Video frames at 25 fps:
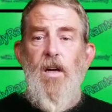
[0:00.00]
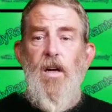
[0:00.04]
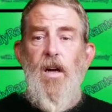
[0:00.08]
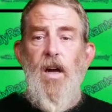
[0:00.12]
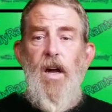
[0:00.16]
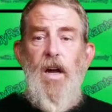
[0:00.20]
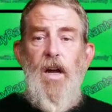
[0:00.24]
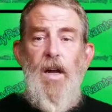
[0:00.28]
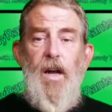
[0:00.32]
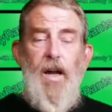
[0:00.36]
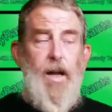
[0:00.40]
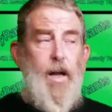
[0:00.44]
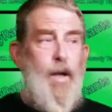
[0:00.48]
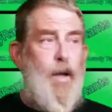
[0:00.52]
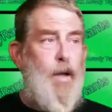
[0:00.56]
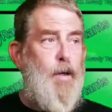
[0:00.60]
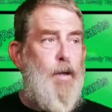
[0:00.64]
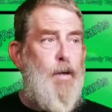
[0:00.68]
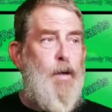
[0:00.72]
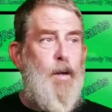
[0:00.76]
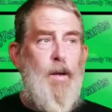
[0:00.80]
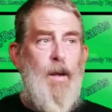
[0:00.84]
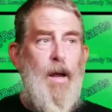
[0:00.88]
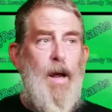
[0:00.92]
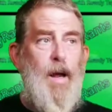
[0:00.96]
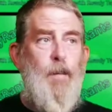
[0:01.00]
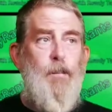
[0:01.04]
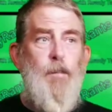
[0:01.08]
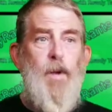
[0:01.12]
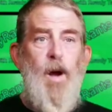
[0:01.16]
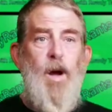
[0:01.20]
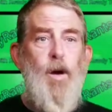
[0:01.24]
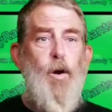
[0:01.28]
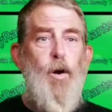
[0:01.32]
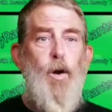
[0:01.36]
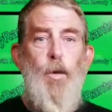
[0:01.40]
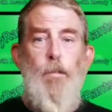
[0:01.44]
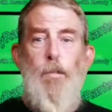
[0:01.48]
And I'm
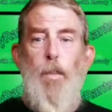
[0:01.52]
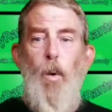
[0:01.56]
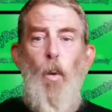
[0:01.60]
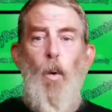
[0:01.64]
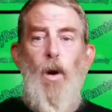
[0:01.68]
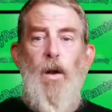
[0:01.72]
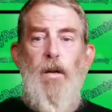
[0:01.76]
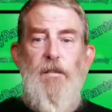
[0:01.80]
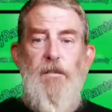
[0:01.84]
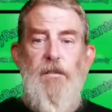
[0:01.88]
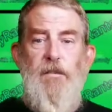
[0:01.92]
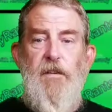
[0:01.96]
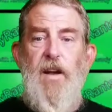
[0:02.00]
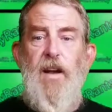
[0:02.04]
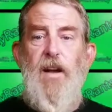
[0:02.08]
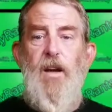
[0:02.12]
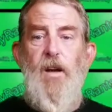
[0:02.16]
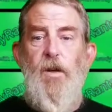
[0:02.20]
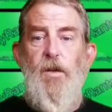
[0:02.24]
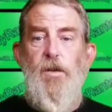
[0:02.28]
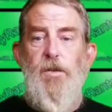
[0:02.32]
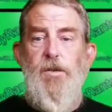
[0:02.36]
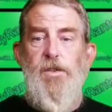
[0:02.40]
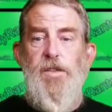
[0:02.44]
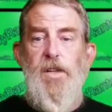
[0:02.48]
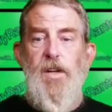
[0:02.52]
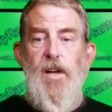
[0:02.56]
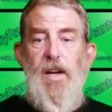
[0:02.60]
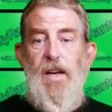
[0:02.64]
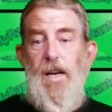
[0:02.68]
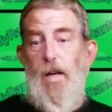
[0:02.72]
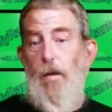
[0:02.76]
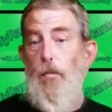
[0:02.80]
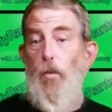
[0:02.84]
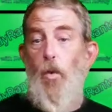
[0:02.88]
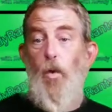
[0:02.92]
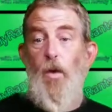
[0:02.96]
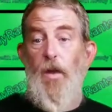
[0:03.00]
not going to point fingers
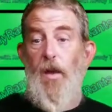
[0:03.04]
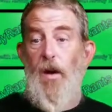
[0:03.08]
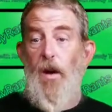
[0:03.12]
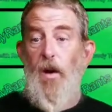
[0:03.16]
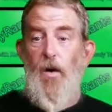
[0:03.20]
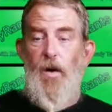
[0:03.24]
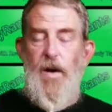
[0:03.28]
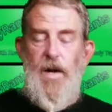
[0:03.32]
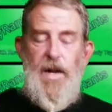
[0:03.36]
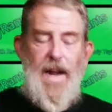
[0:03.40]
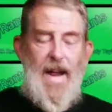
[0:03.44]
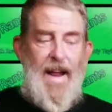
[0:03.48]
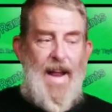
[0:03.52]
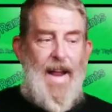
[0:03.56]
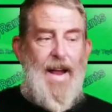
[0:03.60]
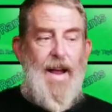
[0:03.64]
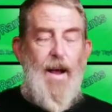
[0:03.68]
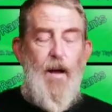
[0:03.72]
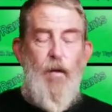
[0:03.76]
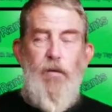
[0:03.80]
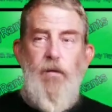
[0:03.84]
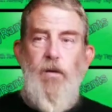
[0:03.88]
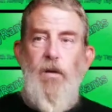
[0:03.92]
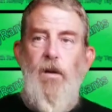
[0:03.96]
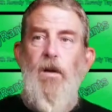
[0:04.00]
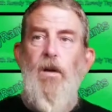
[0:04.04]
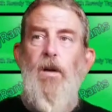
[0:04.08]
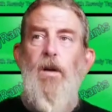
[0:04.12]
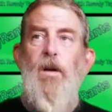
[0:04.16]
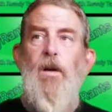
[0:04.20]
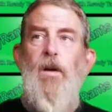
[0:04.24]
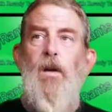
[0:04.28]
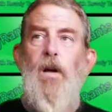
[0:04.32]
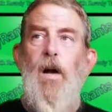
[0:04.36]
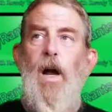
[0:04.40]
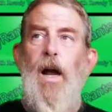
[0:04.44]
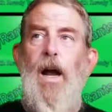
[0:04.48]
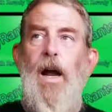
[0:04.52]
any more than I already have.
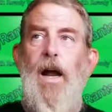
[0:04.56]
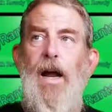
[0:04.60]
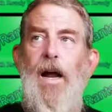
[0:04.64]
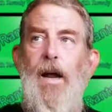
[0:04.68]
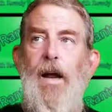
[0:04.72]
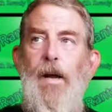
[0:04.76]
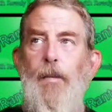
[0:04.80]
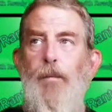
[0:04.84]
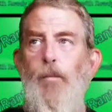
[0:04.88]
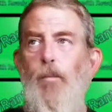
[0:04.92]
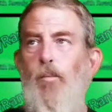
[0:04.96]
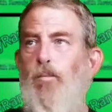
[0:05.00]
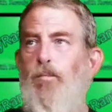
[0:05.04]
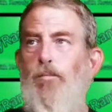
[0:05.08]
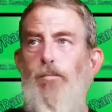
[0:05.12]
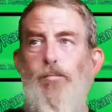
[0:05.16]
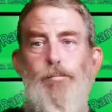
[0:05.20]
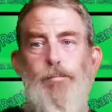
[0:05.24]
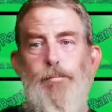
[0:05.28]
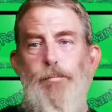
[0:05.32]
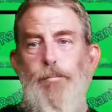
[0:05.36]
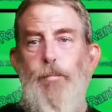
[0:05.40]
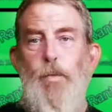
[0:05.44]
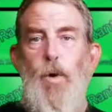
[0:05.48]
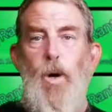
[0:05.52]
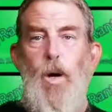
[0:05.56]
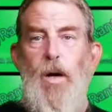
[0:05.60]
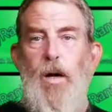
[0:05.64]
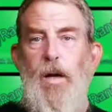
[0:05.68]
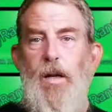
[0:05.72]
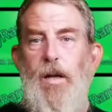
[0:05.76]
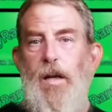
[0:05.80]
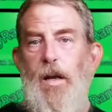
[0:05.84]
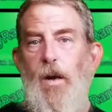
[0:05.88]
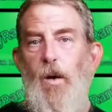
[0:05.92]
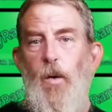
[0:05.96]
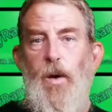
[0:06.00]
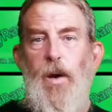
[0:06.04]
And,
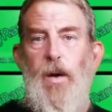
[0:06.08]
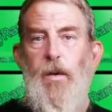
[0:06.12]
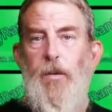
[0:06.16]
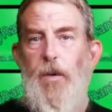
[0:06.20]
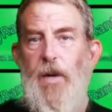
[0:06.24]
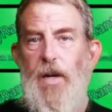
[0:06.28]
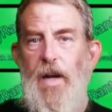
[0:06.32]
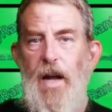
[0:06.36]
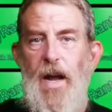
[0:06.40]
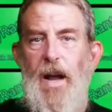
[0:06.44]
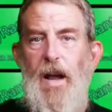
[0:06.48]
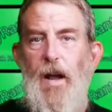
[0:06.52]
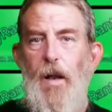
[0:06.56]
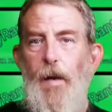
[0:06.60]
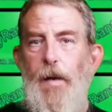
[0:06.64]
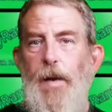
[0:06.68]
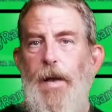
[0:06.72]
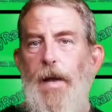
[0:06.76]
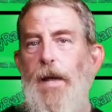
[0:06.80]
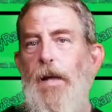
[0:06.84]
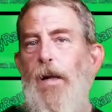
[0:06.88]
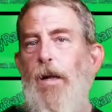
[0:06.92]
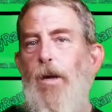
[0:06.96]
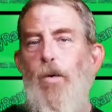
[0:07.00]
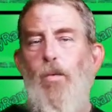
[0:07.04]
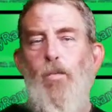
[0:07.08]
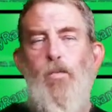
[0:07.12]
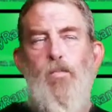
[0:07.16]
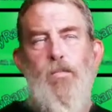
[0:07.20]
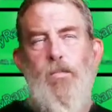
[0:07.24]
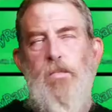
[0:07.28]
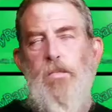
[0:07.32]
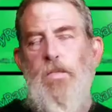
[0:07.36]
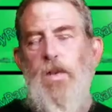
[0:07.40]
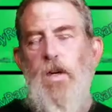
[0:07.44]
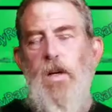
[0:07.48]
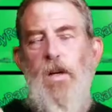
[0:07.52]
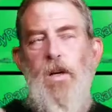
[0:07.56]
you know, in reality,
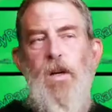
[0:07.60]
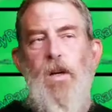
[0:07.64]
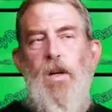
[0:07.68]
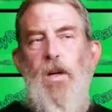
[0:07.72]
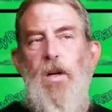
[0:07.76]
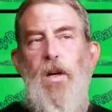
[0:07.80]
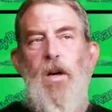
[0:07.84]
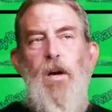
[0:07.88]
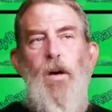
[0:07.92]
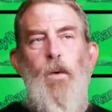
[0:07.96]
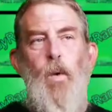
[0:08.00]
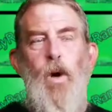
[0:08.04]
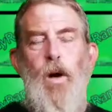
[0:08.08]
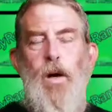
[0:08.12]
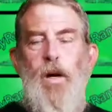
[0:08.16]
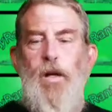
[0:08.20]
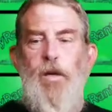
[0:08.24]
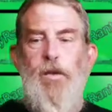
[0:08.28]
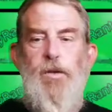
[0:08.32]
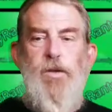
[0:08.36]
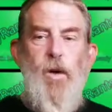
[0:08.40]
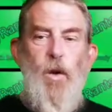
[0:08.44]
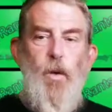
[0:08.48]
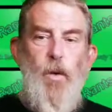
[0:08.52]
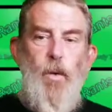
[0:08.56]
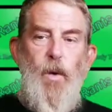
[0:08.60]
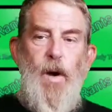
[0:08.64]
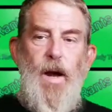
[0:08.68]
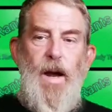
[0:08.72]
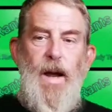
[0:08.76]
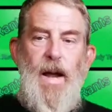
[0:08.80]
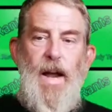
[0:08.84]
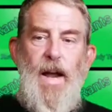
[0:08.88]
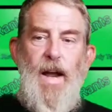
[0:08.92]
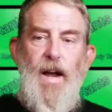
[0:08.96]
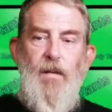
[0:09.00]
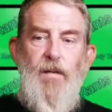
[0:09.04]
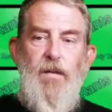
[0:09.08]
what control do I
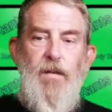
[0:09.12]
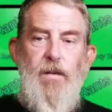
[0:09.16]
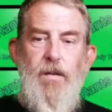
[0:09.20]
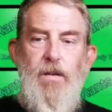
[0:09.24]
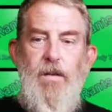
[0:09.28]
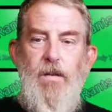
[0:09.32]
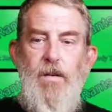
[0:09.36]
have?